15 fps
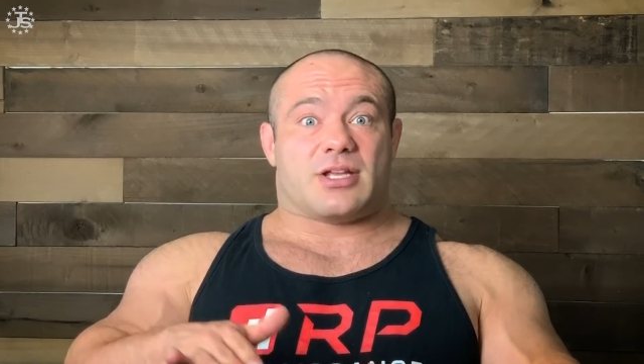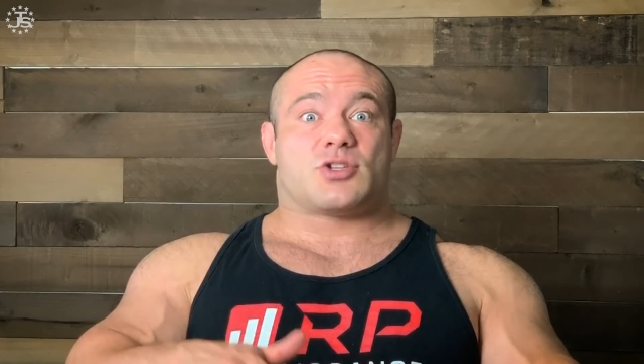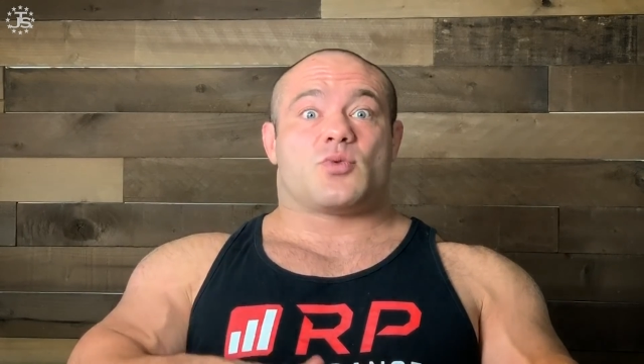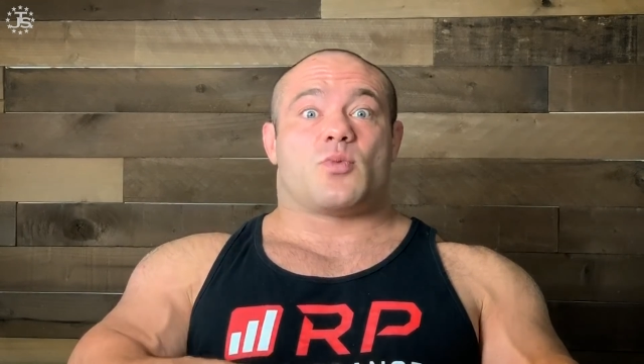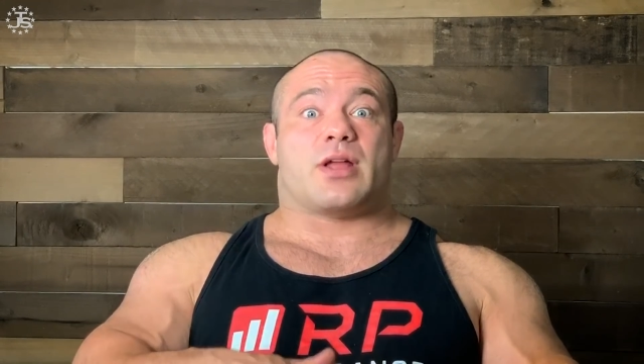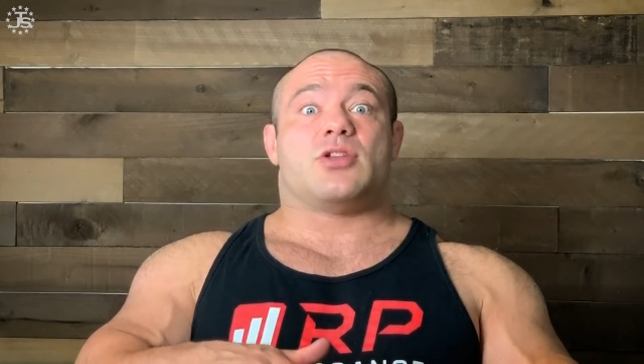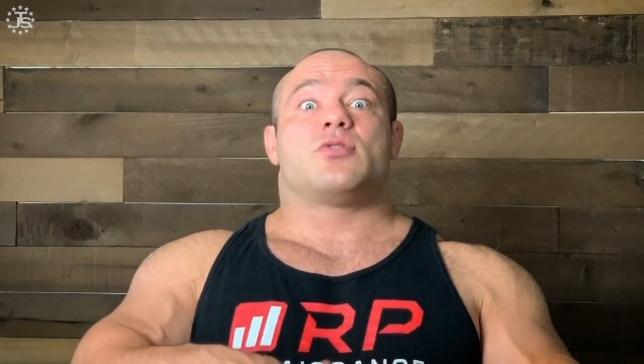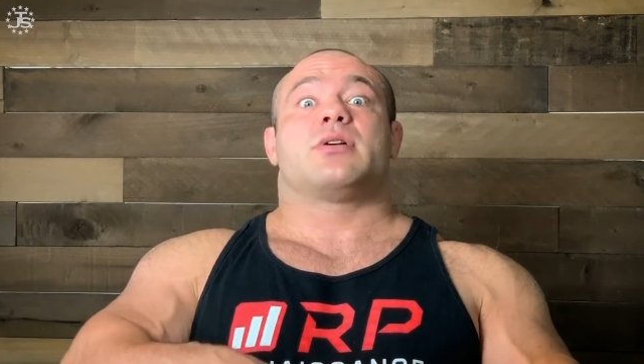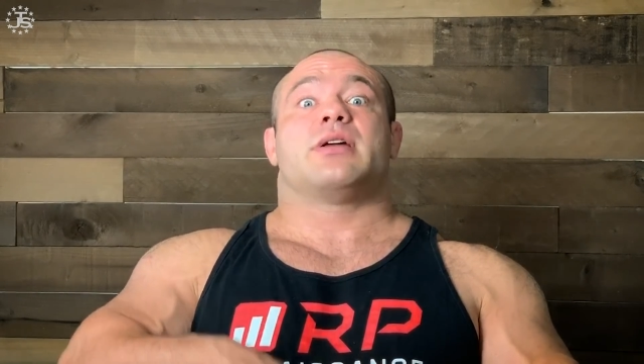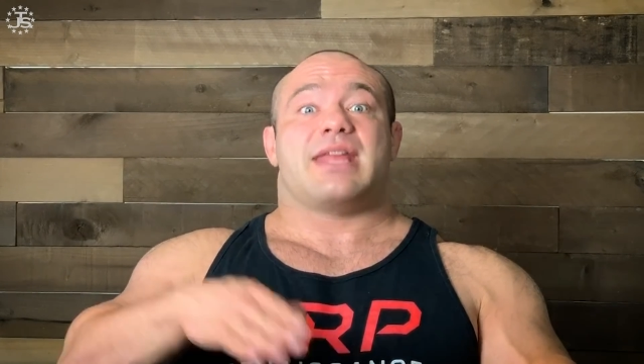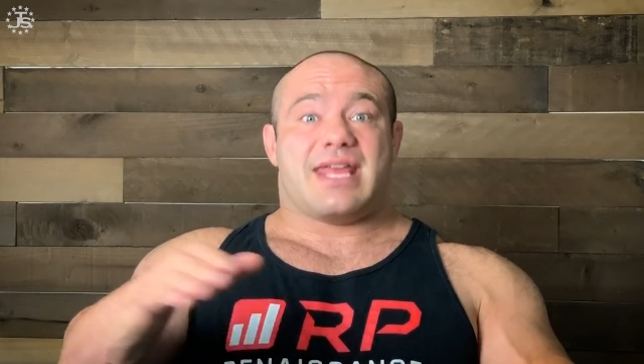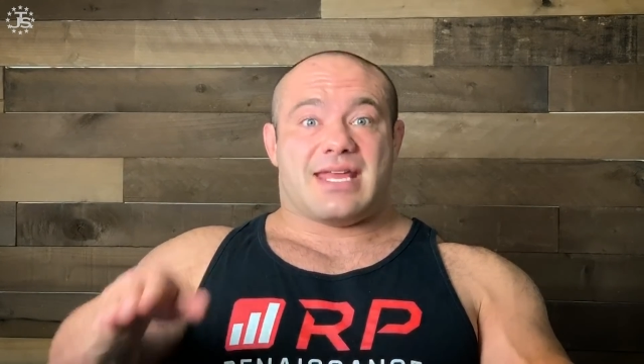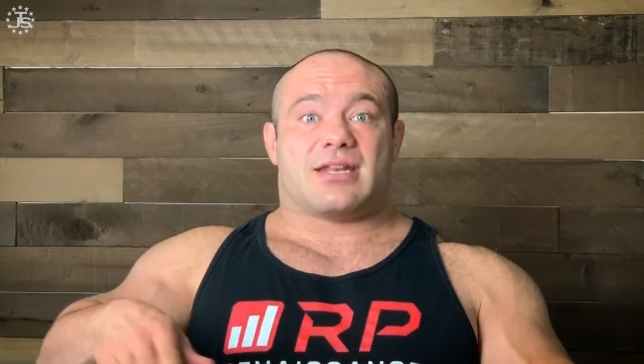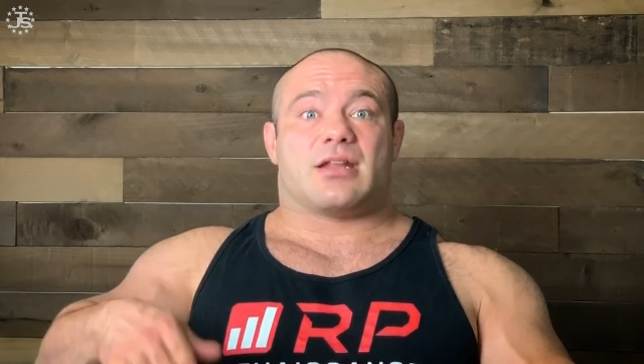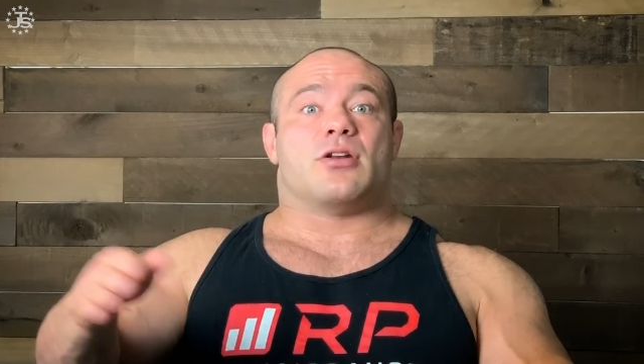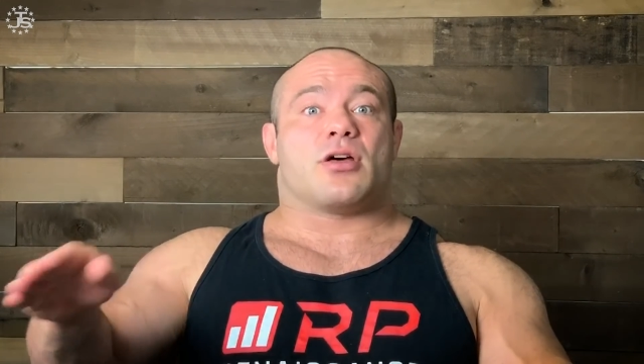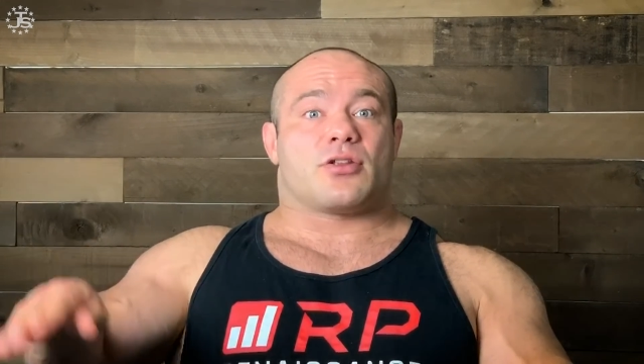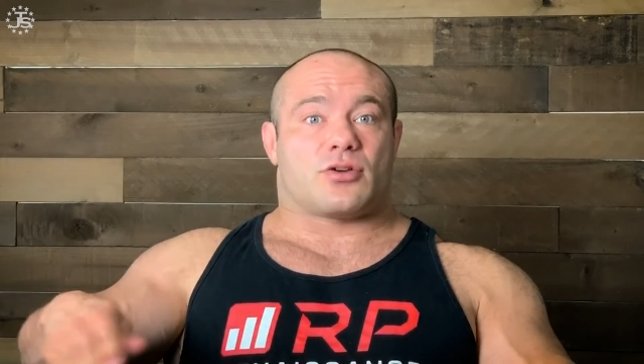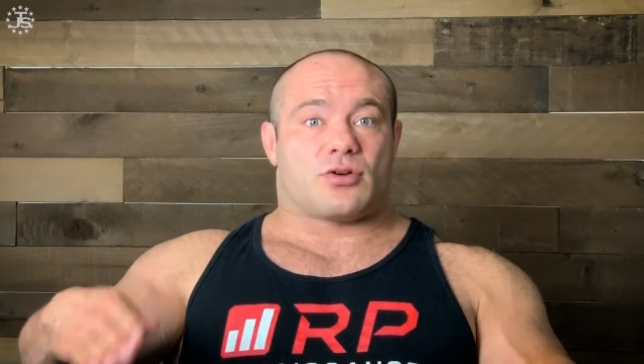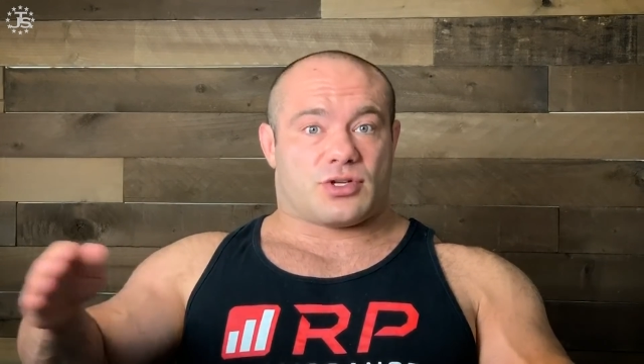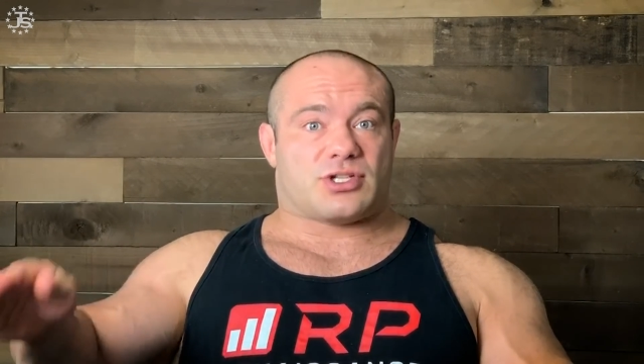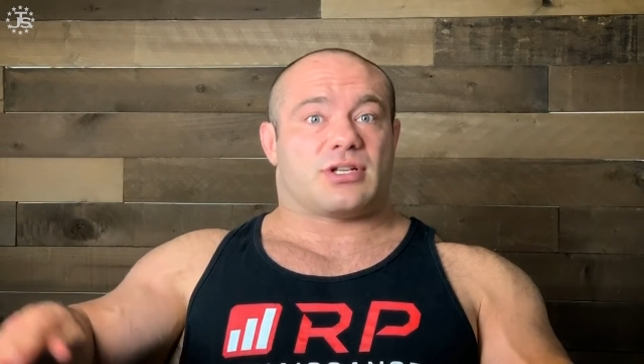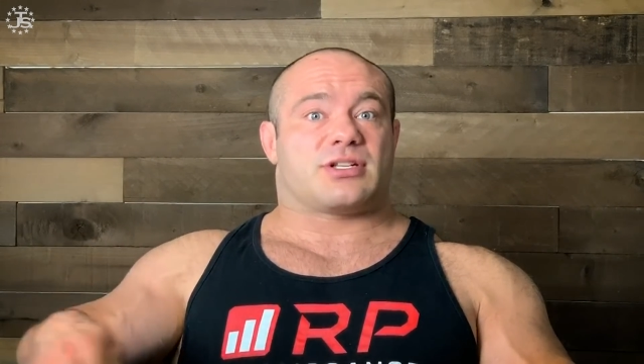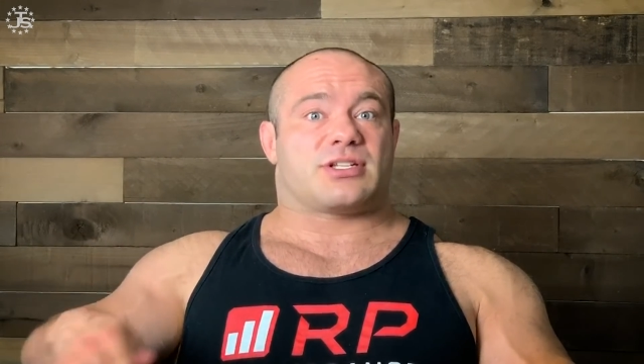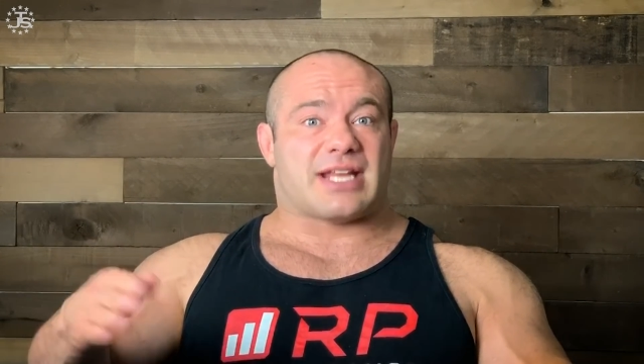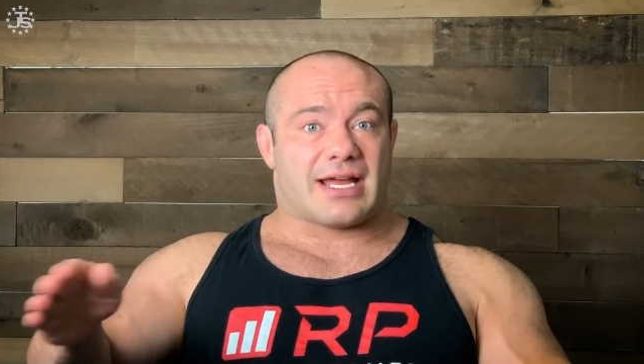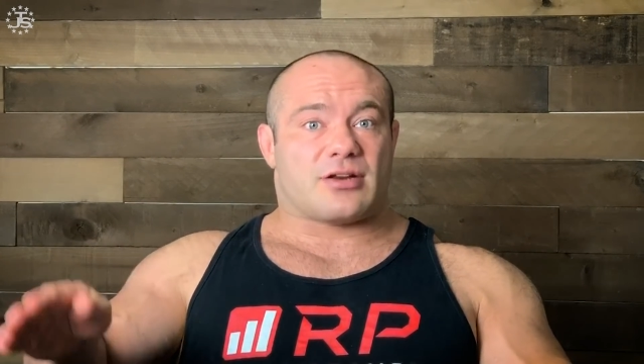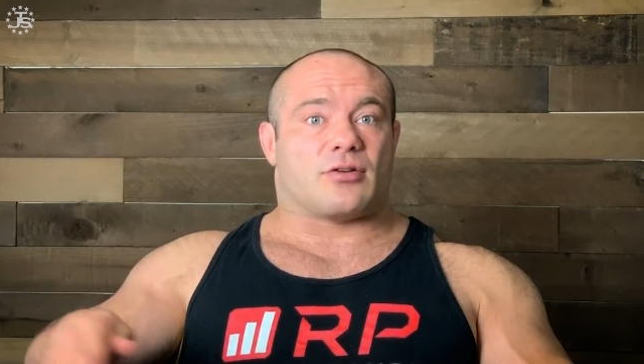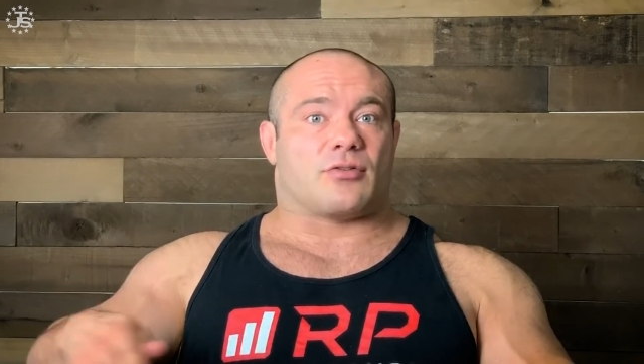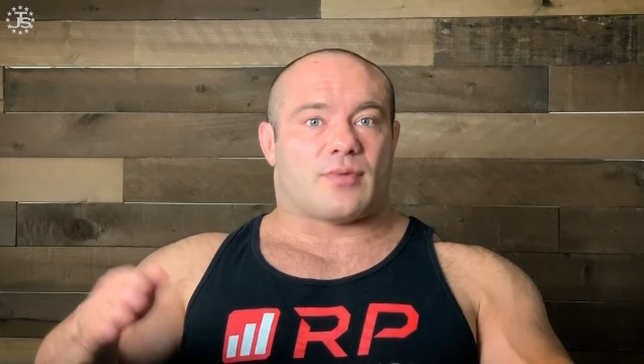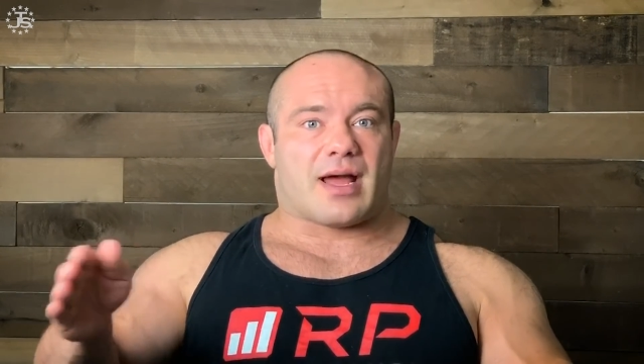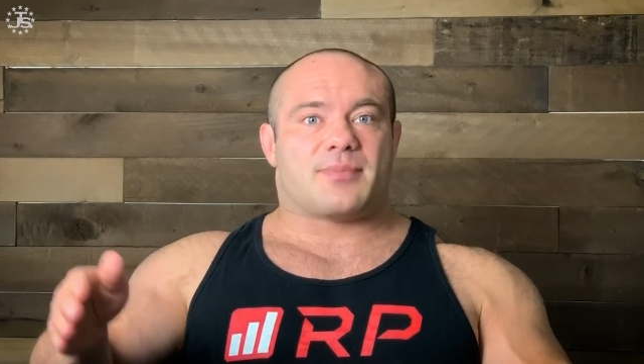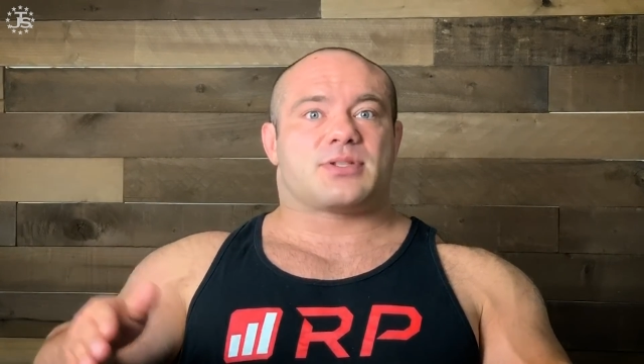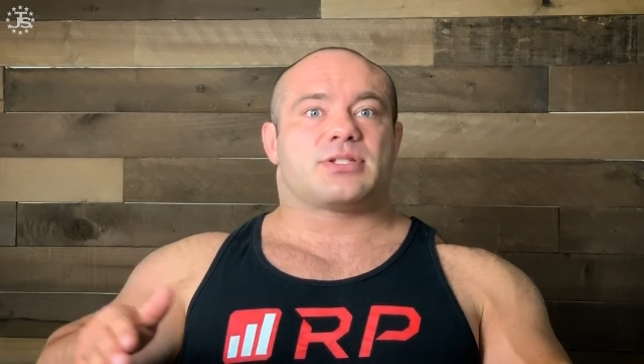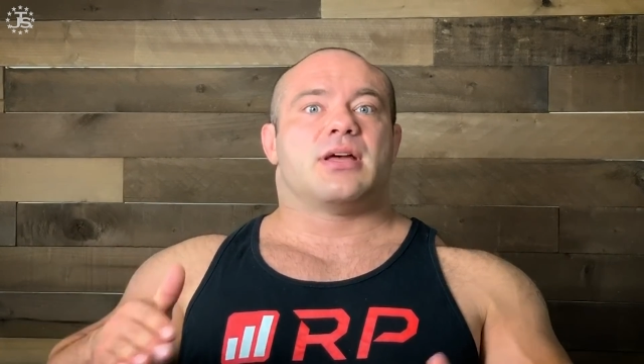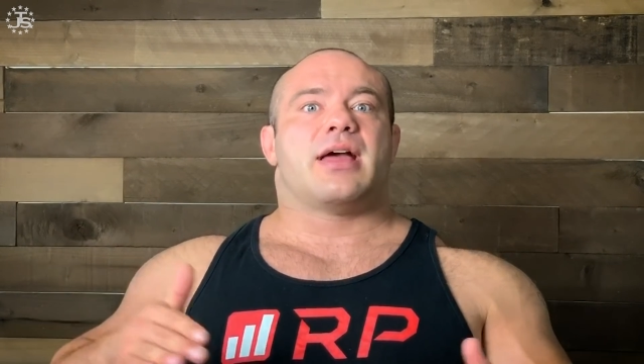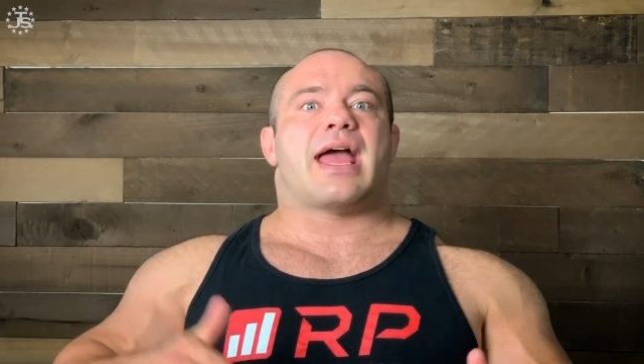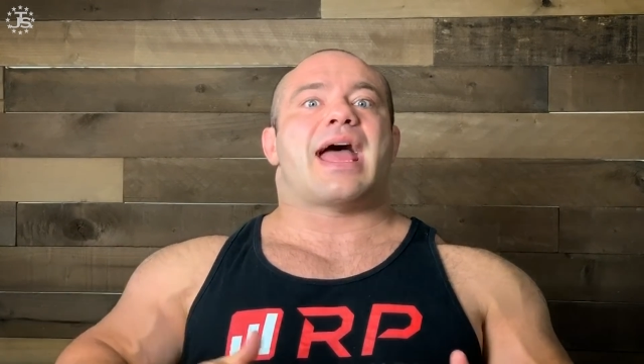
is when you can hit another set of reps